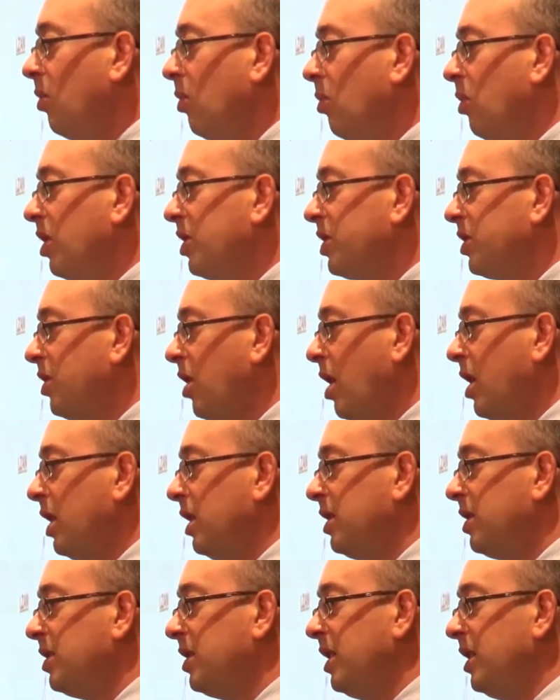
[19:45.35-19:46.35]
we're
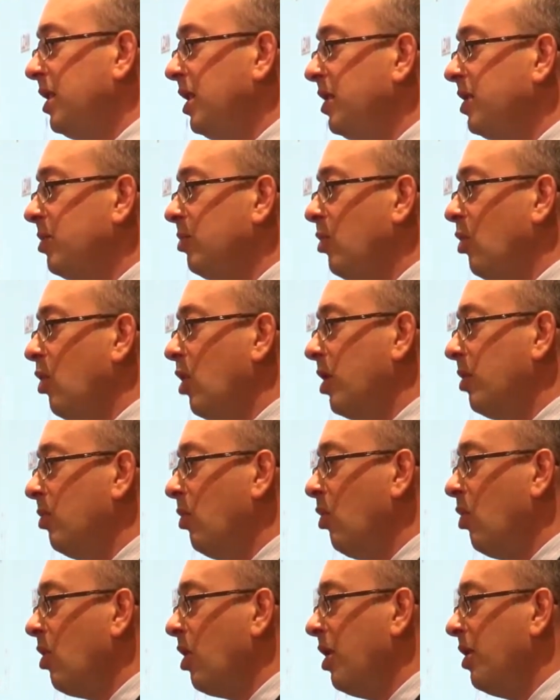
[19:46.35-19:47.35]
starting to see this more and
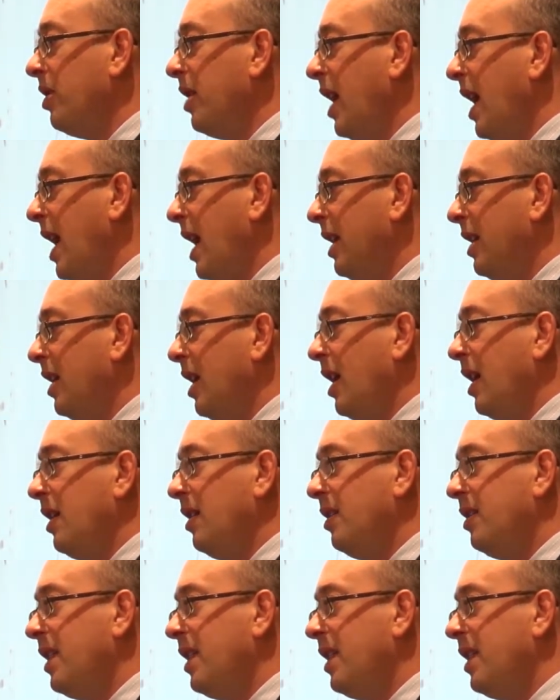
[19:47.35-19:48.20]
more that,